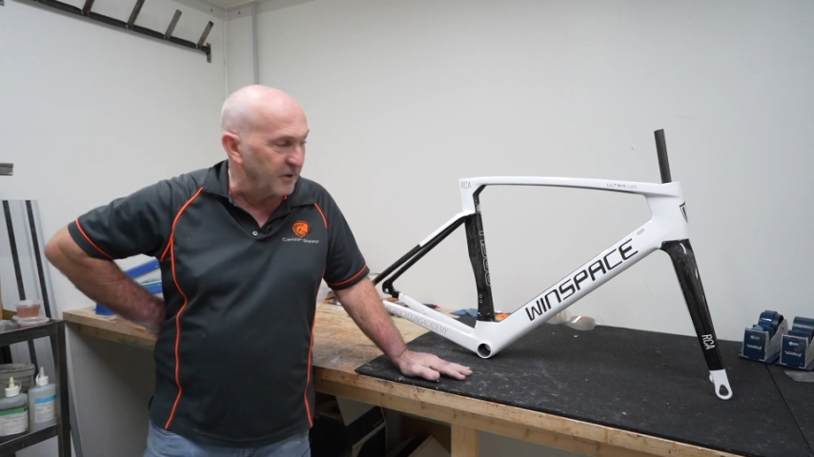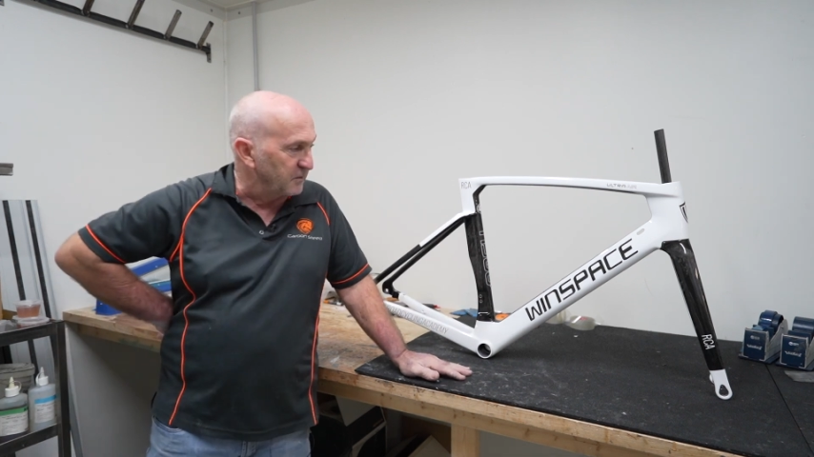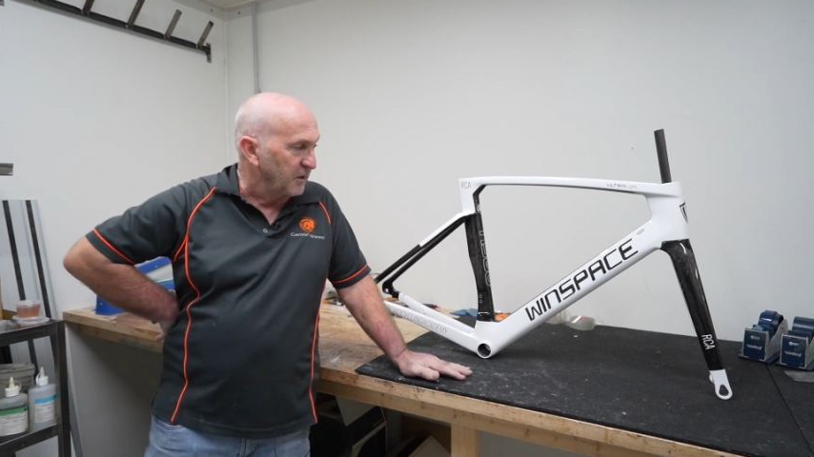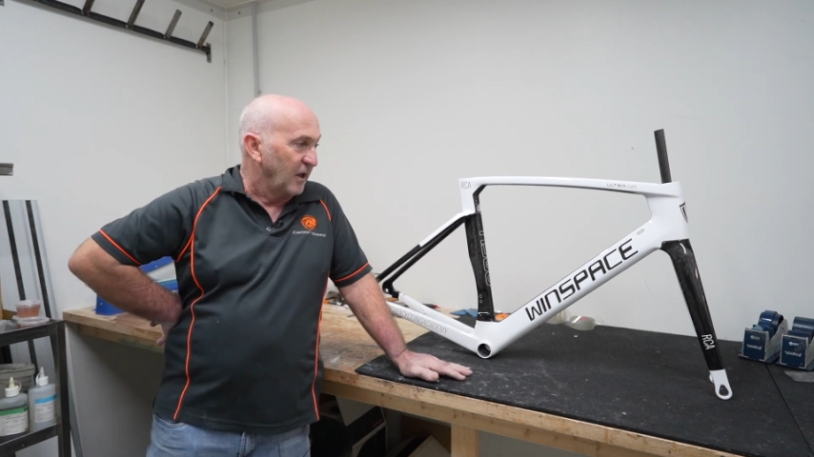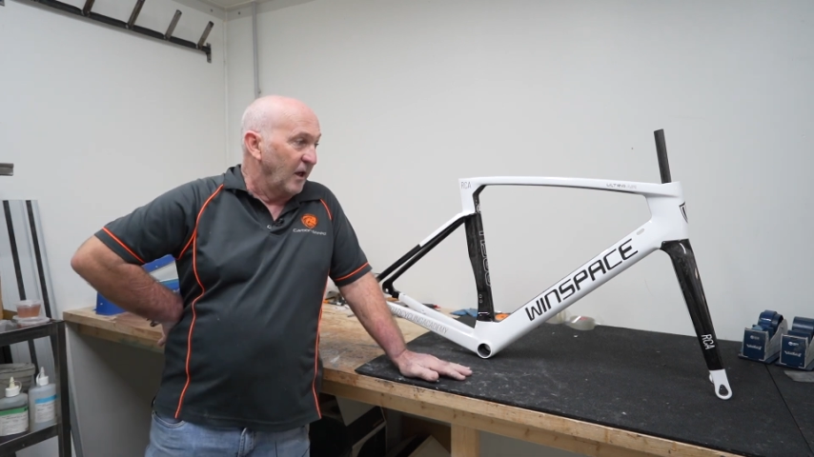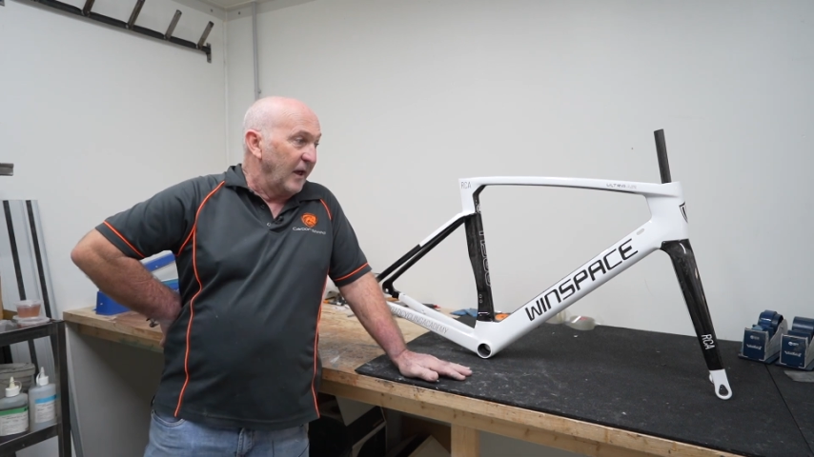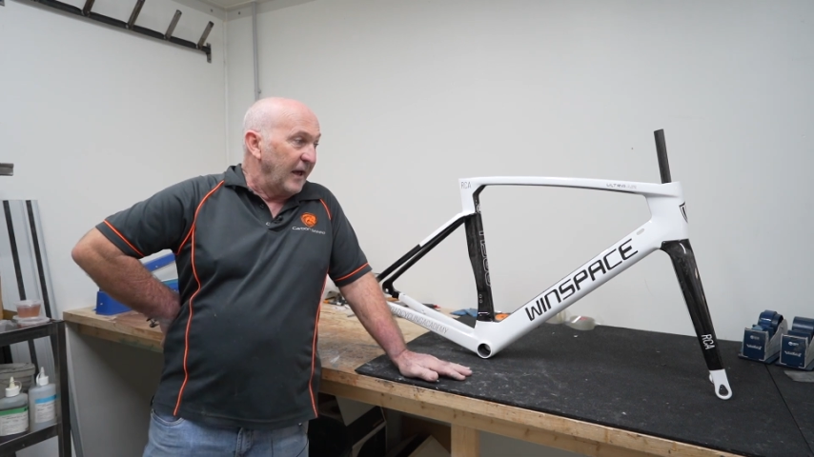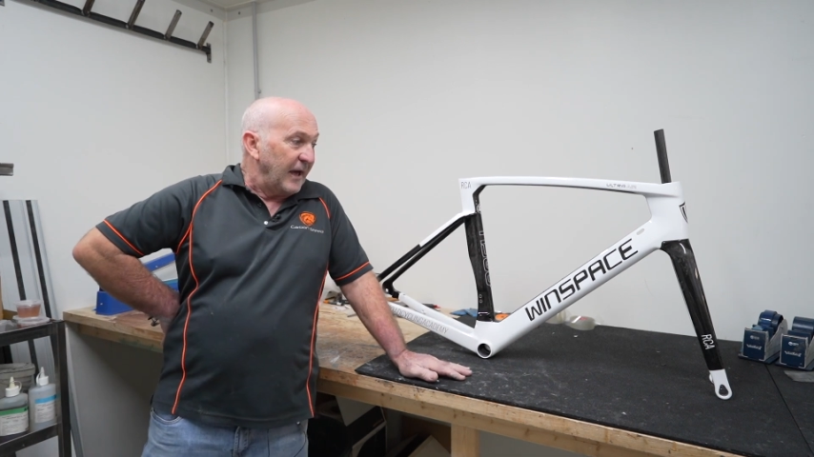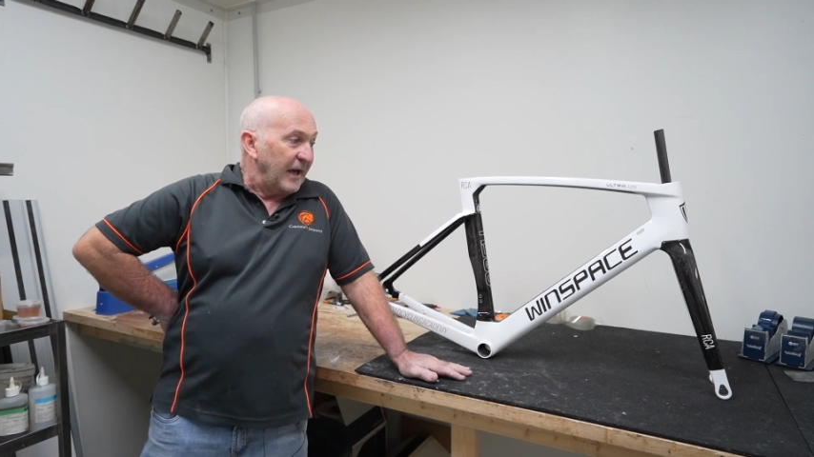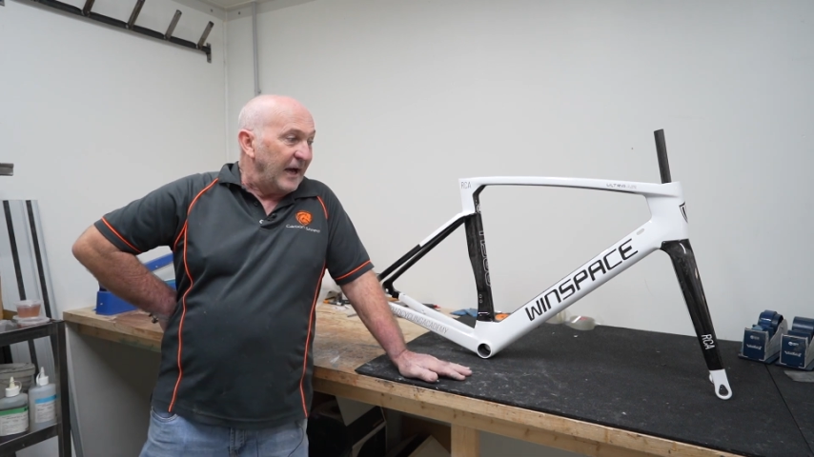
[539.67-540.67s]
but
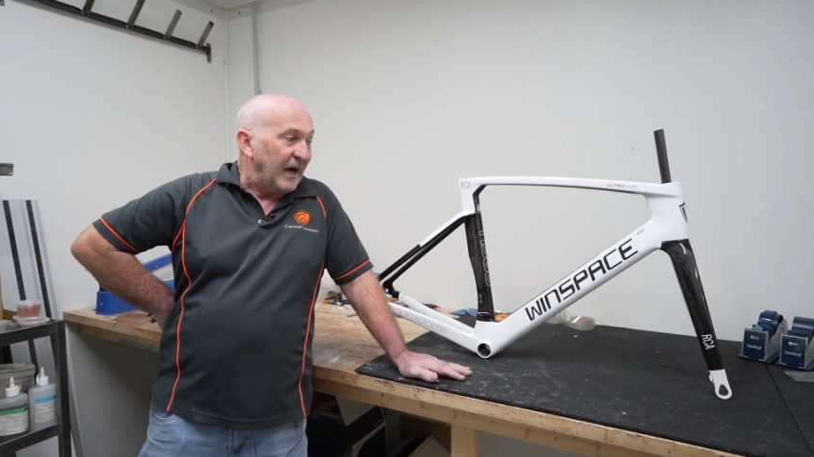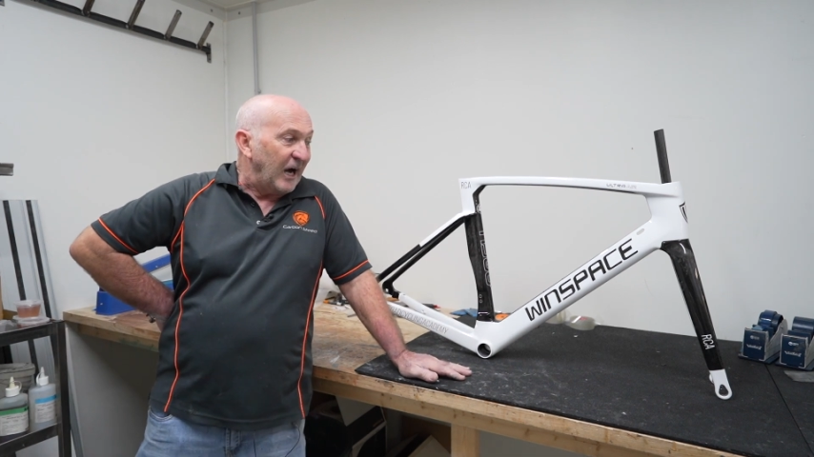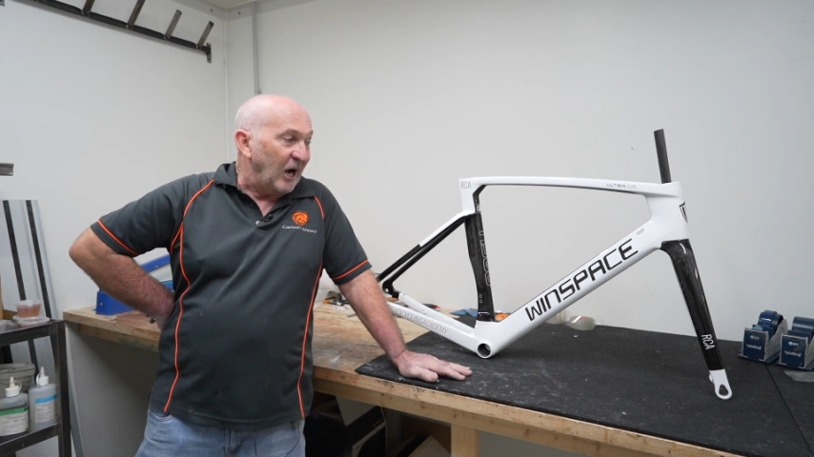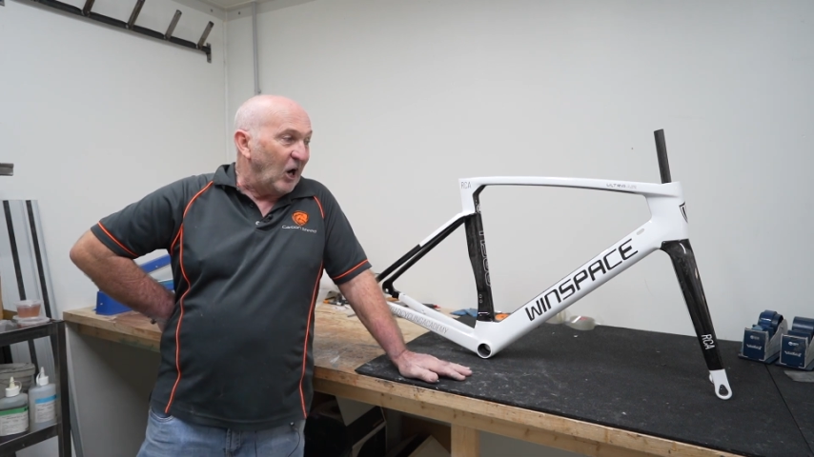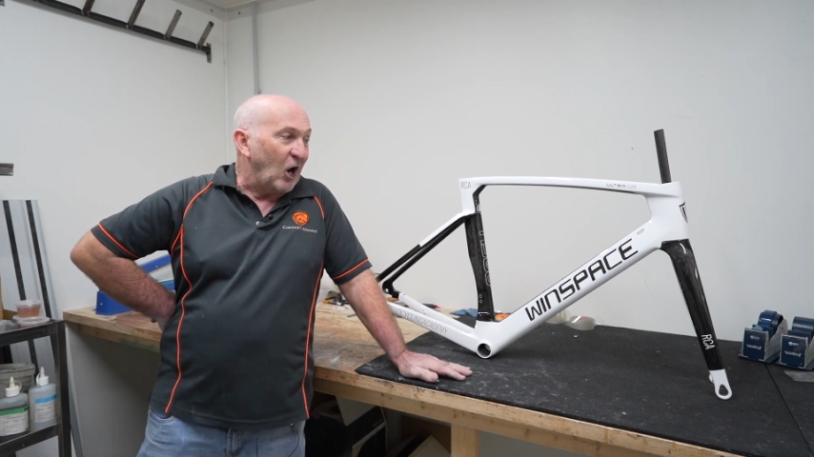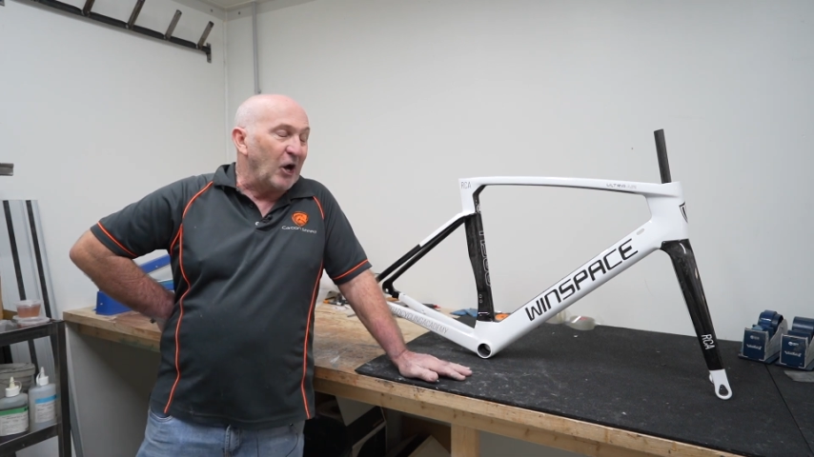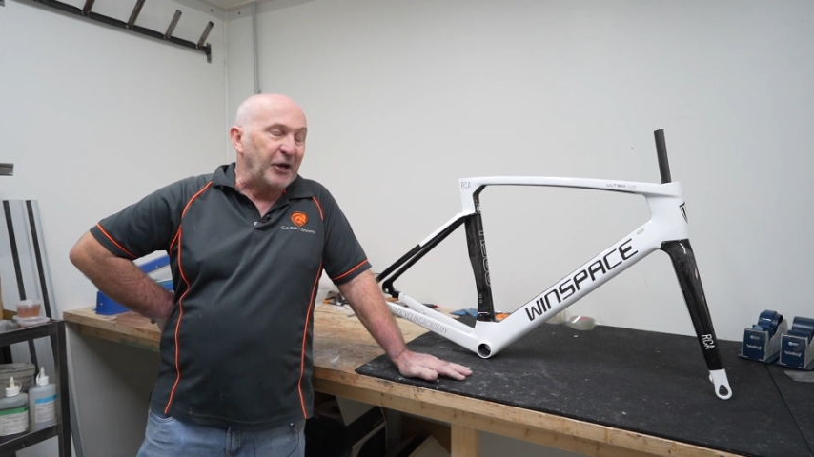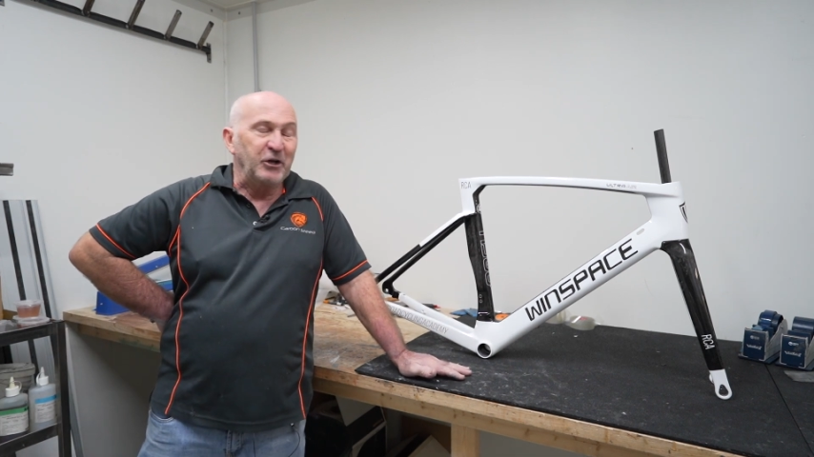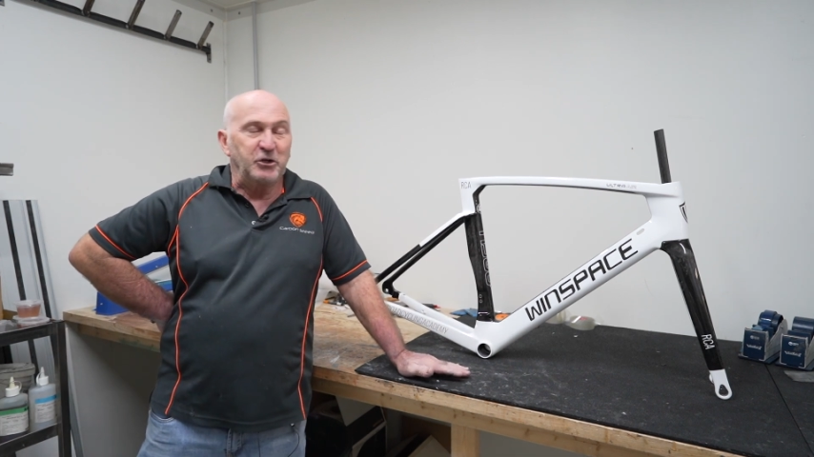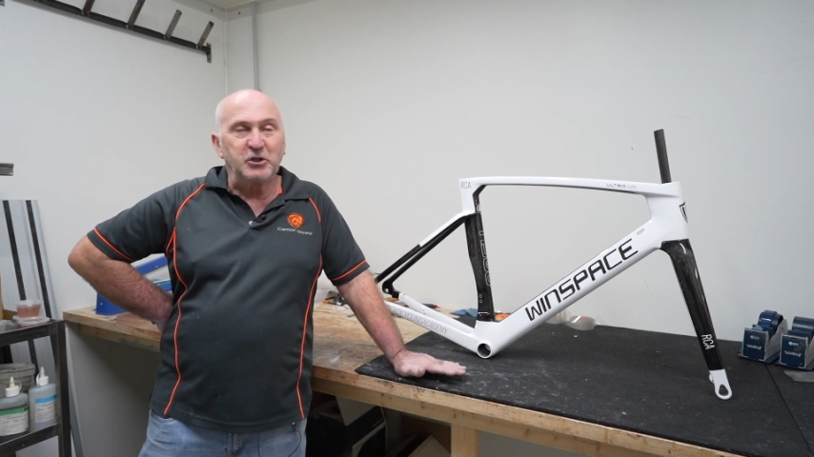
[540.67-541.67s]
I
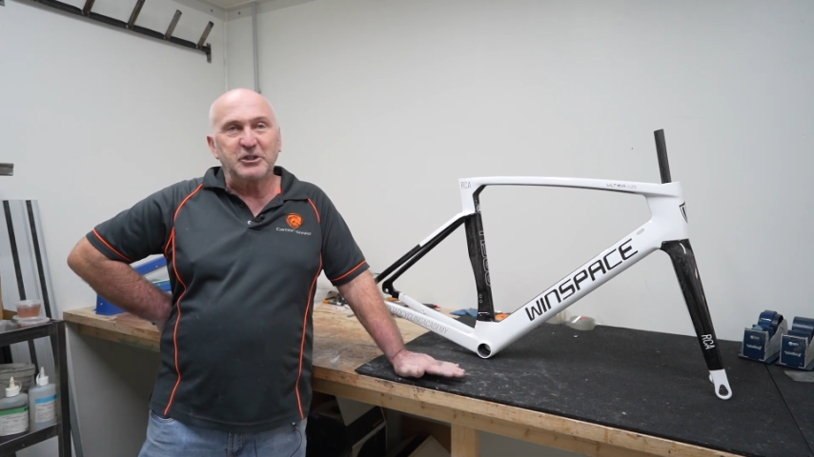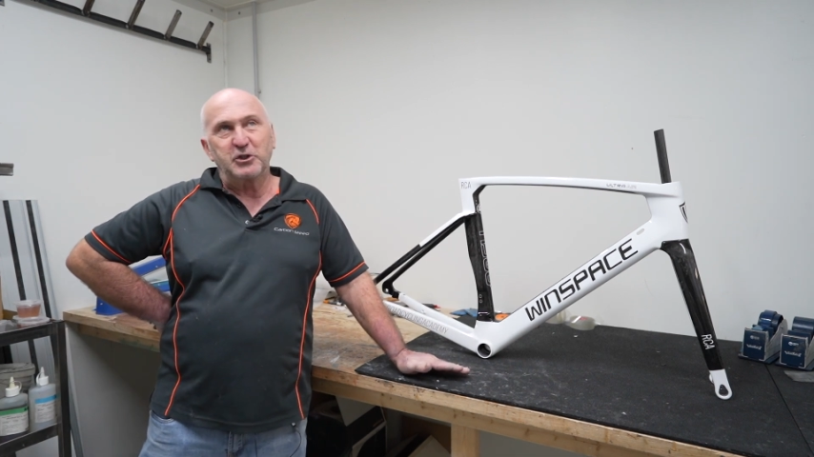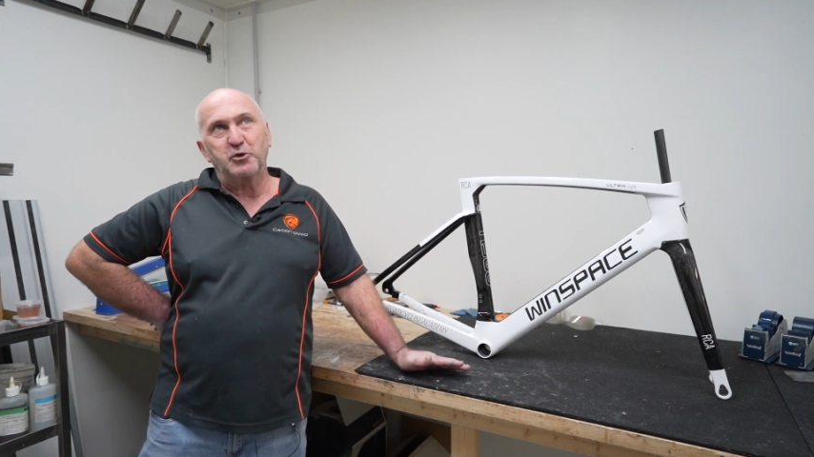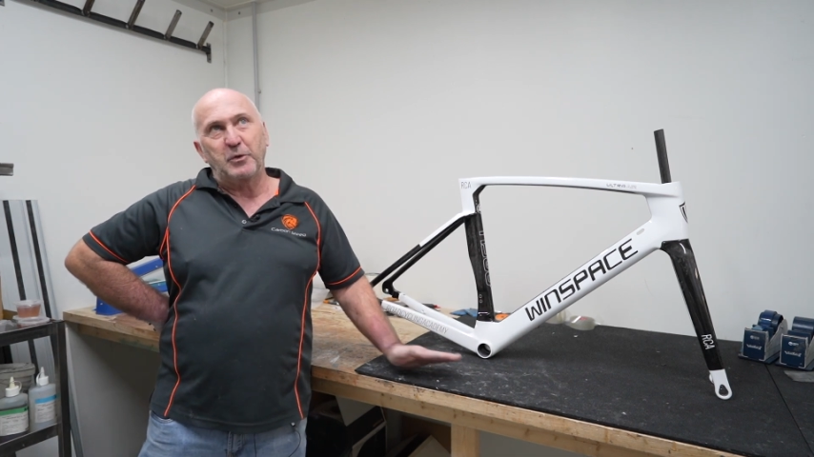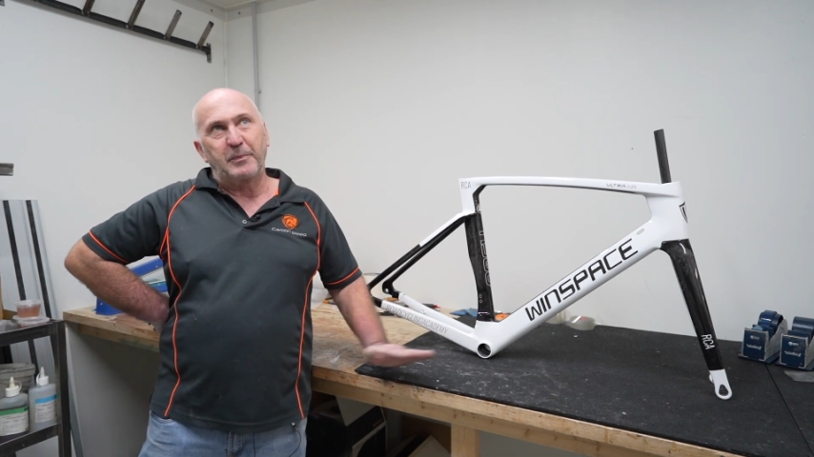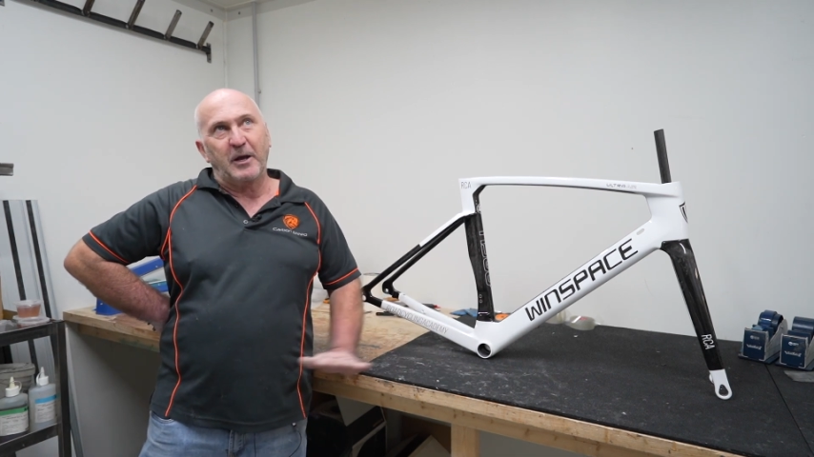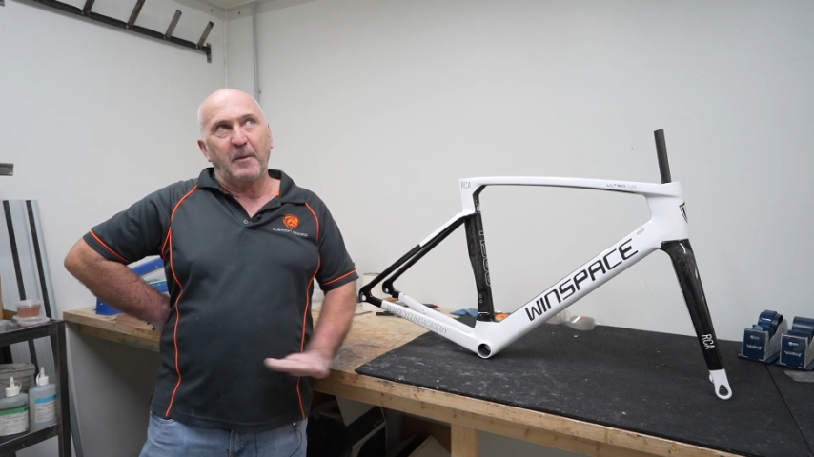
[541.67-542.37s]
don't usually strip